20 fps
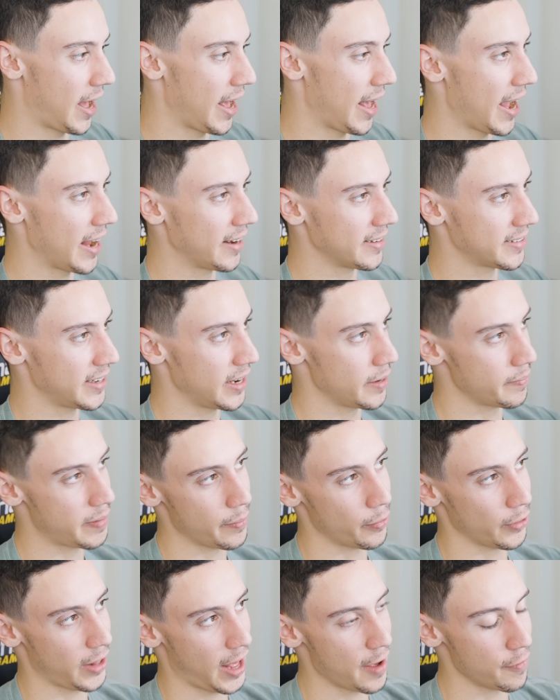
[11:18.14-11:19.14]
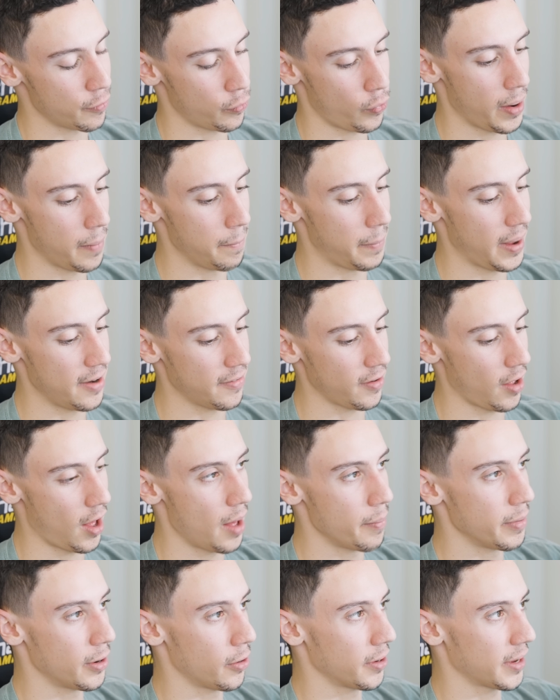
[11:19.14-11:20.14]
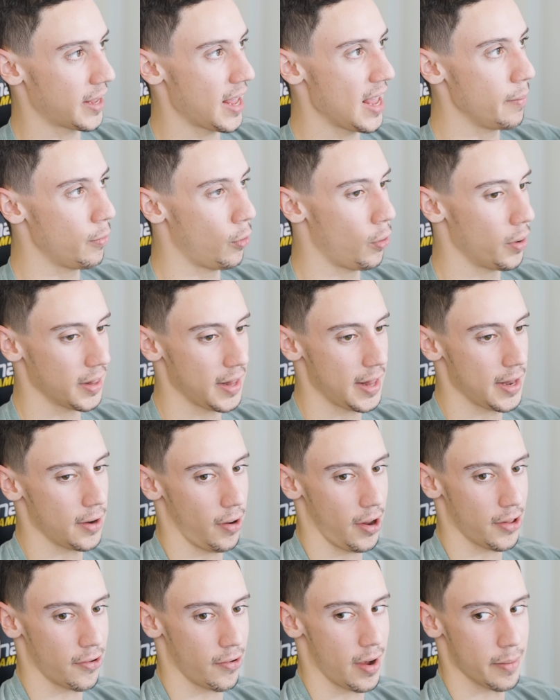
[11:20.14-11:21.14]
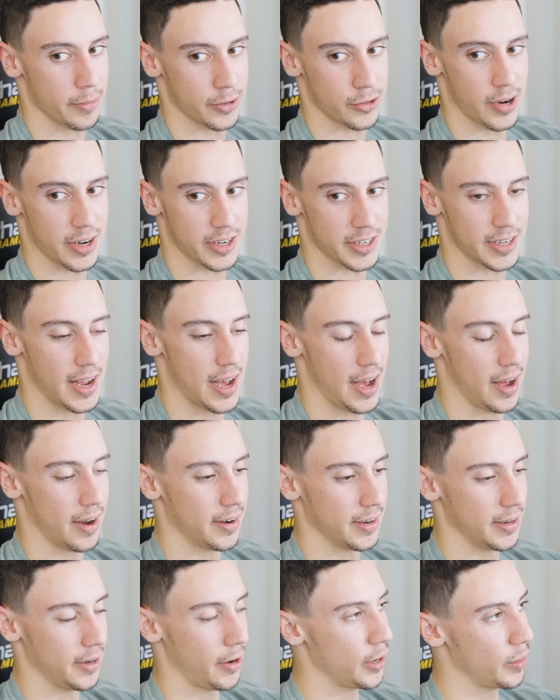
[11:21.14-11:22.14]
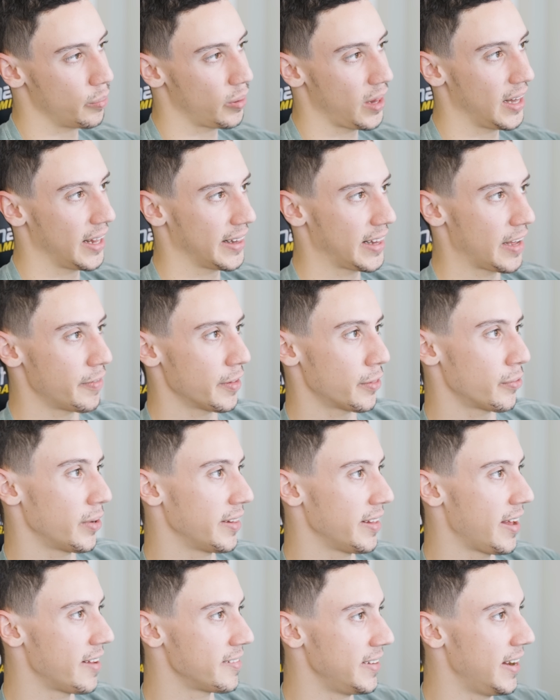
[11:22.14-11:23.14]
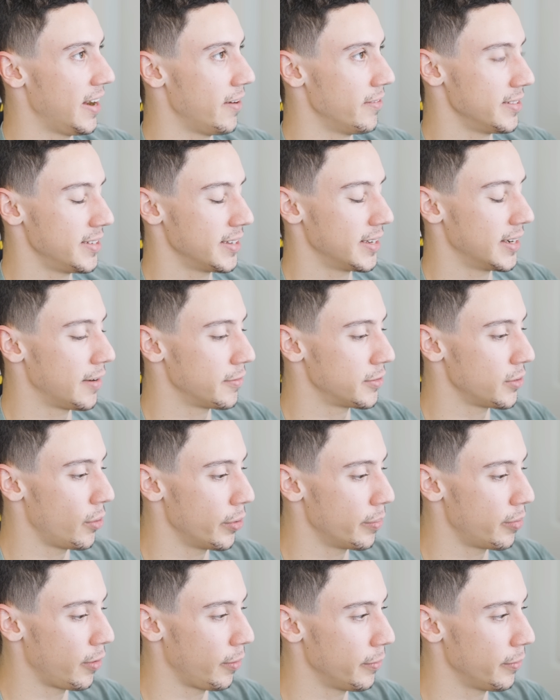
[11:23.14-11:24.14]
I hate seeing people that have one bent arm in on a keyboard and then their other arm stretched out. You know, you play like that for 3,000 hours, you're gonna have shoulder